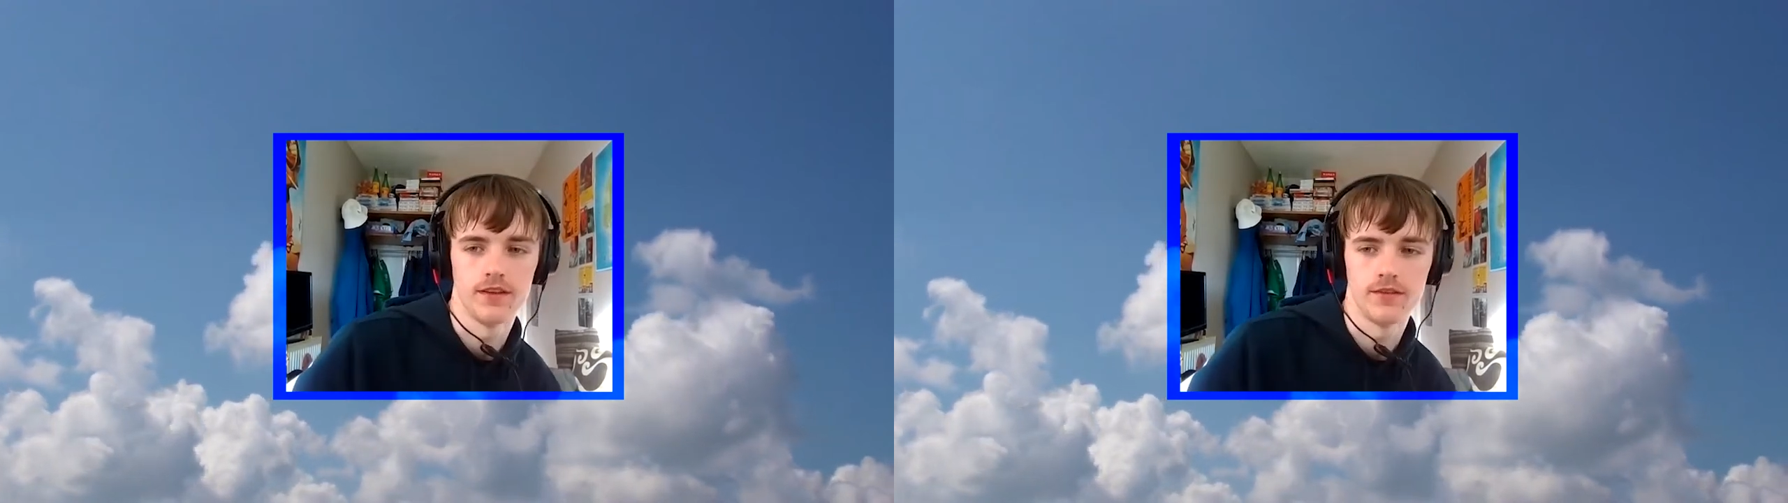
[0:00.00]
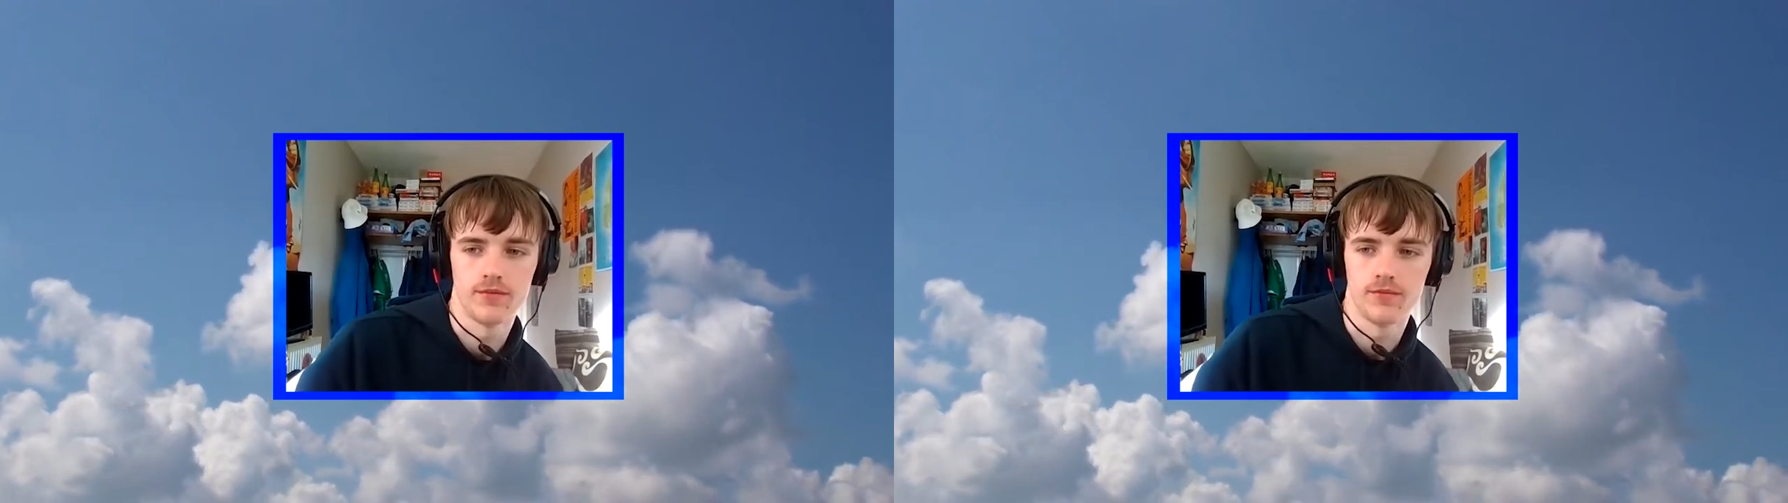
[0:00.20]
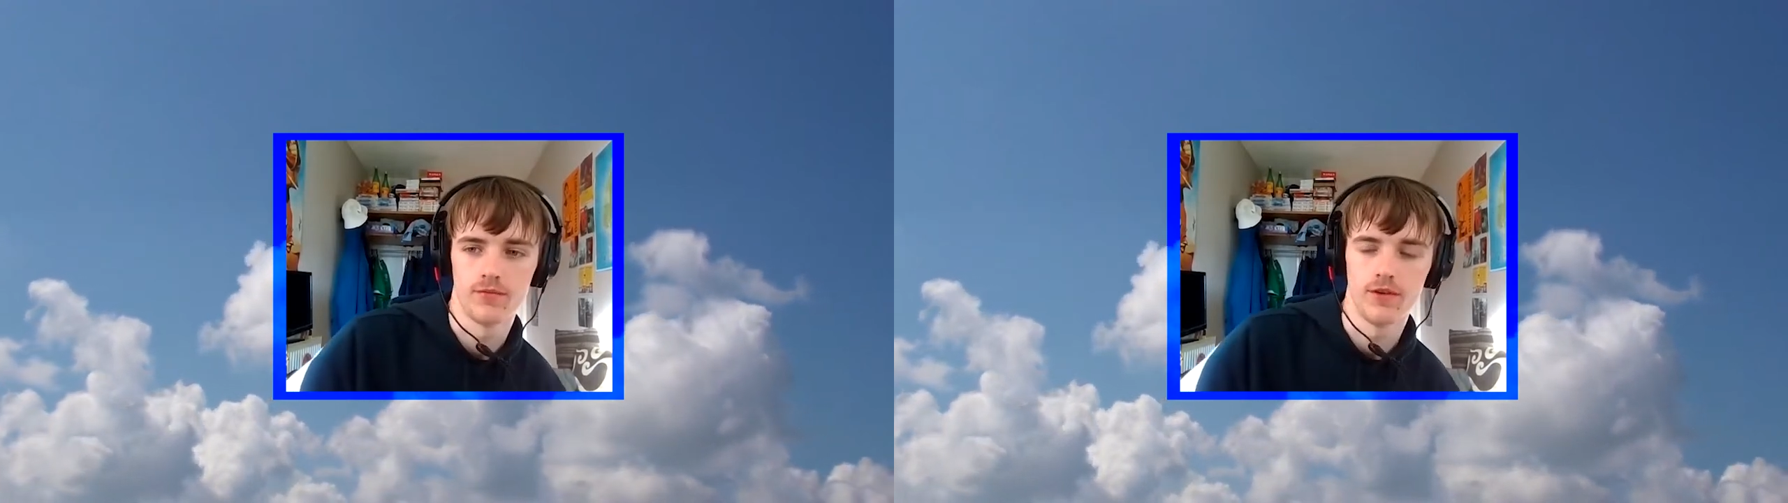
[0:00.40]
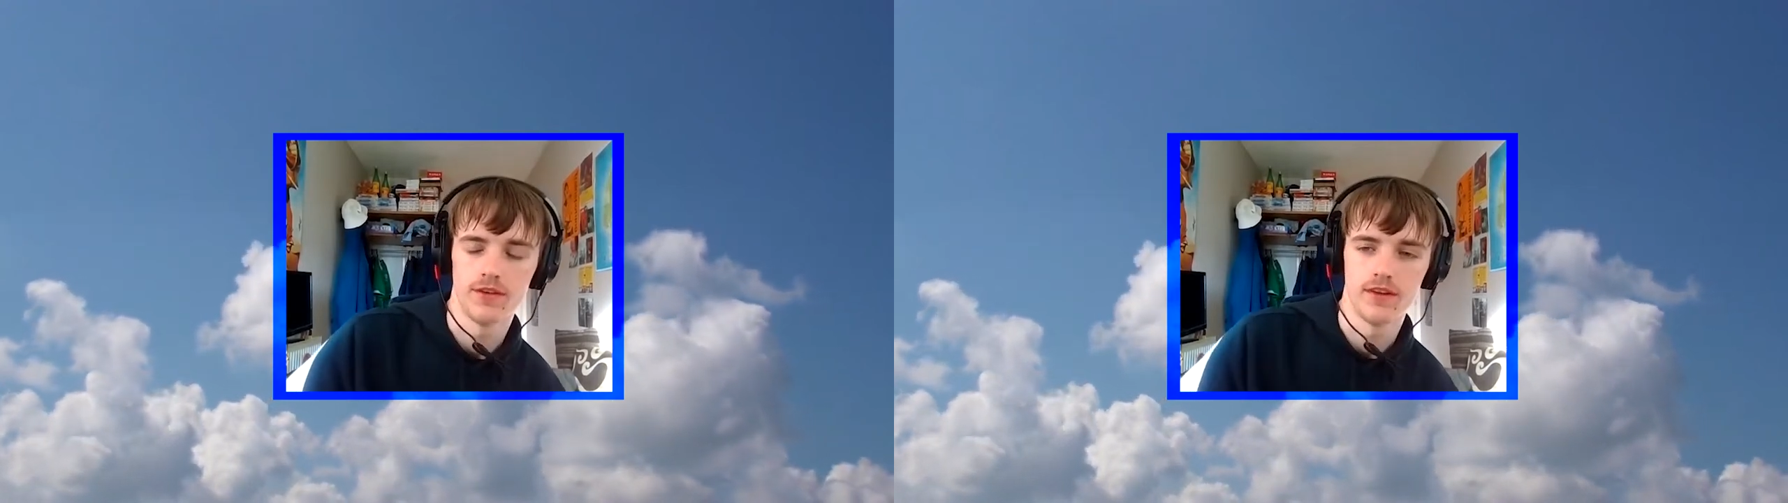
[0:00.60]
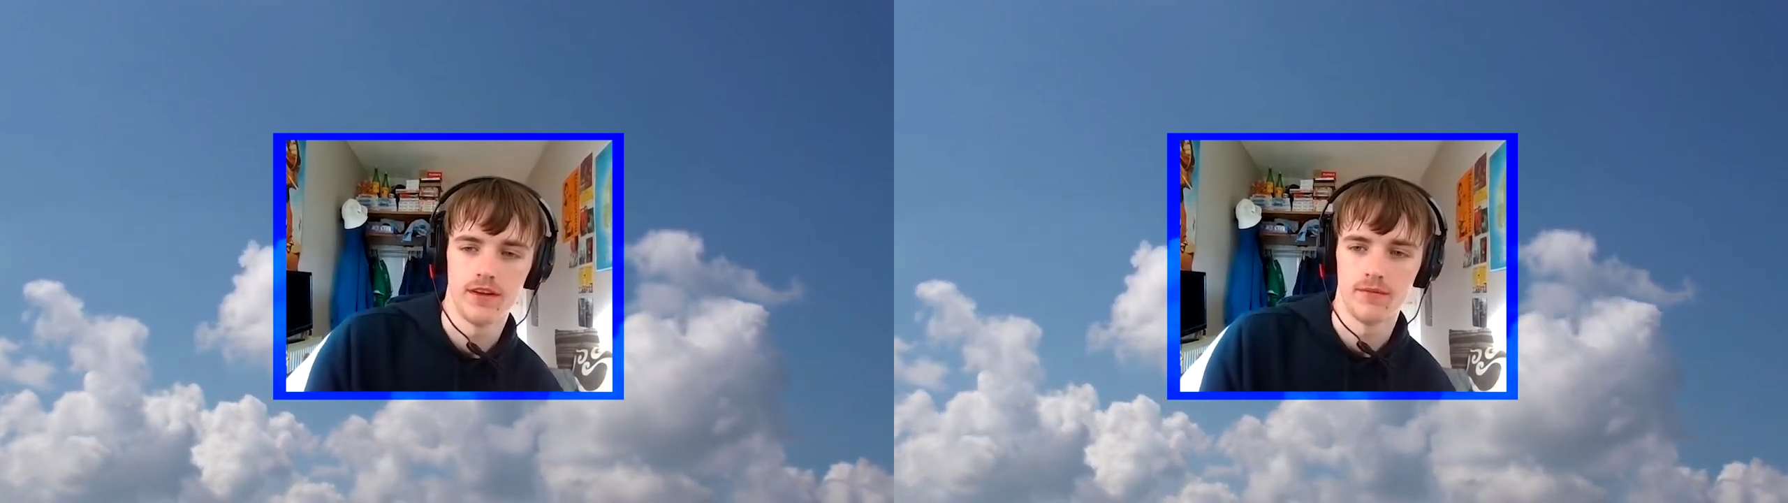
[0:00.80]
is
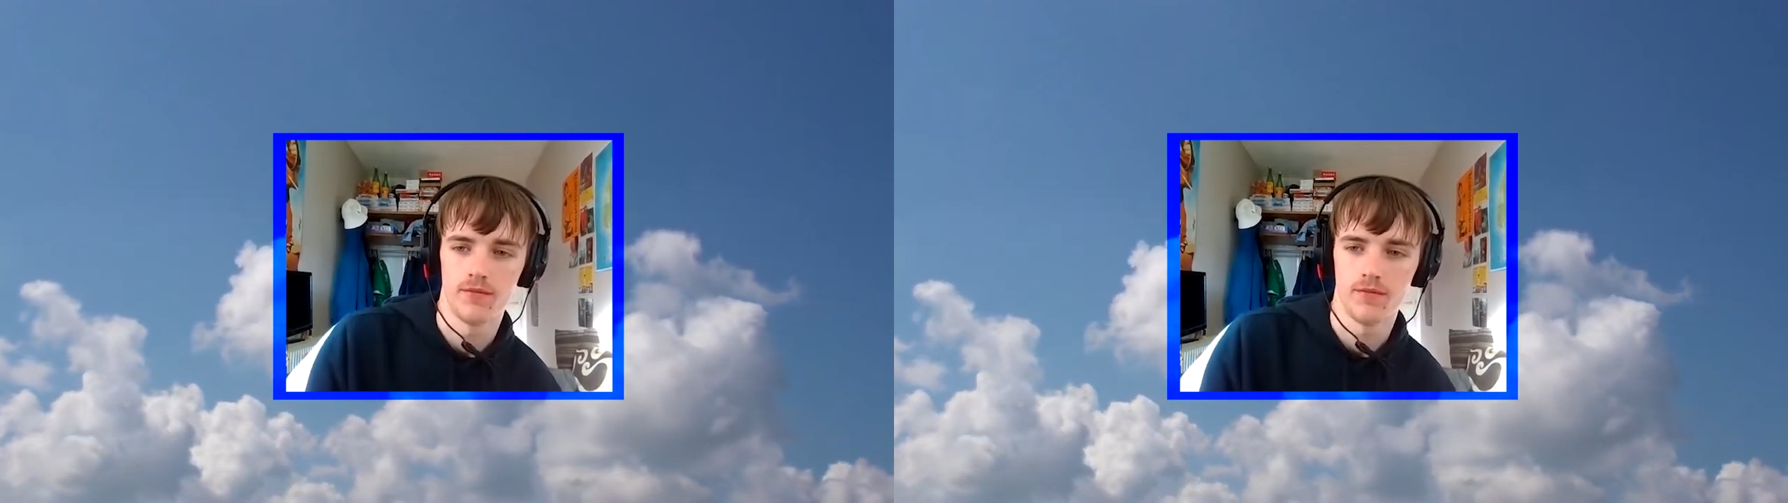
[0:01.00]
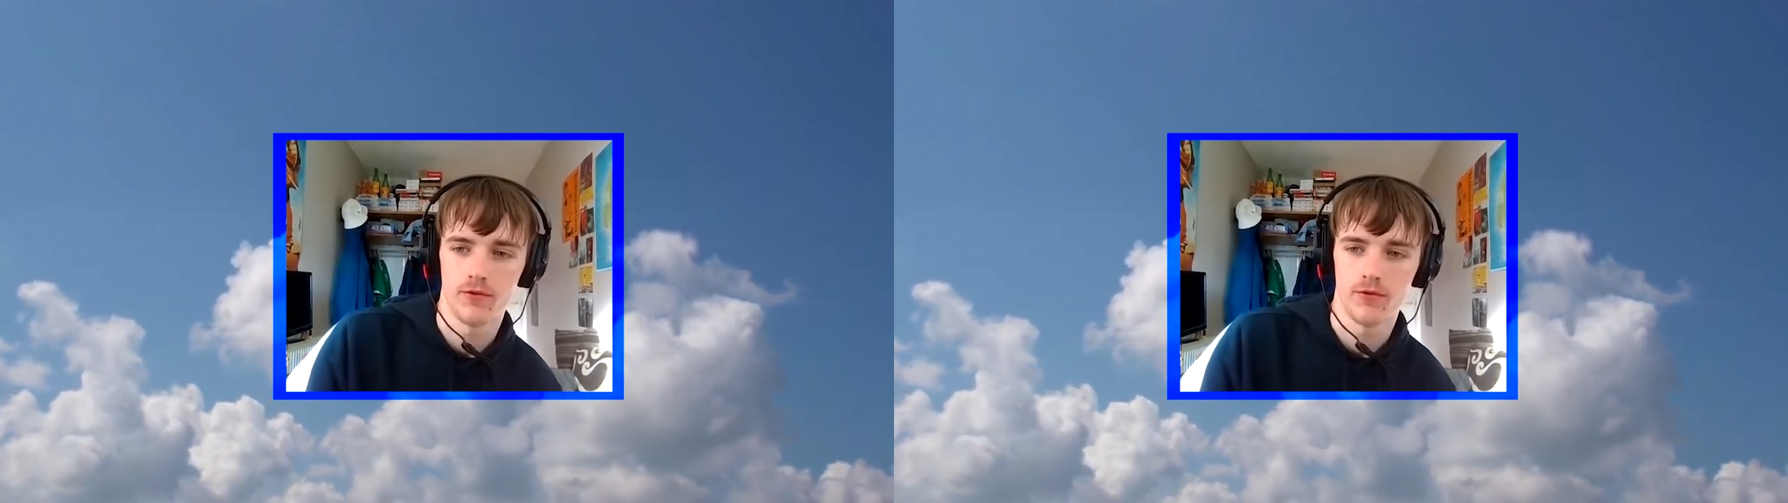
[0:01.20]
recently